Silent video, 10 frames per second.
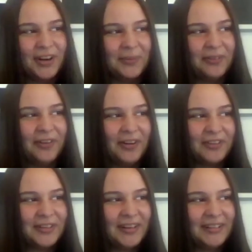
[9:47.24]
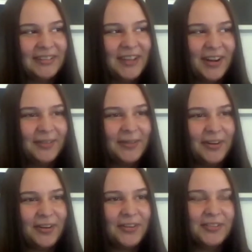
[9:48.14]
dog we're fostering. We don't
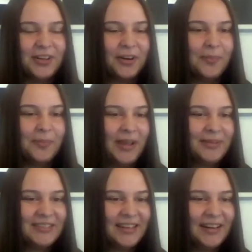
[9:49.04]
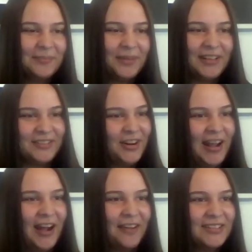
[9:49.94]
know whose dog we're babysitting, but
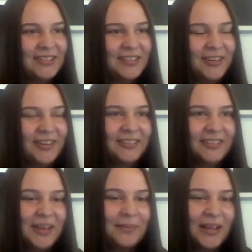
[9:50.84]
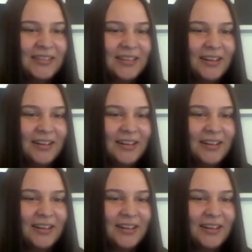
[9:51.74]
it's not ours. So it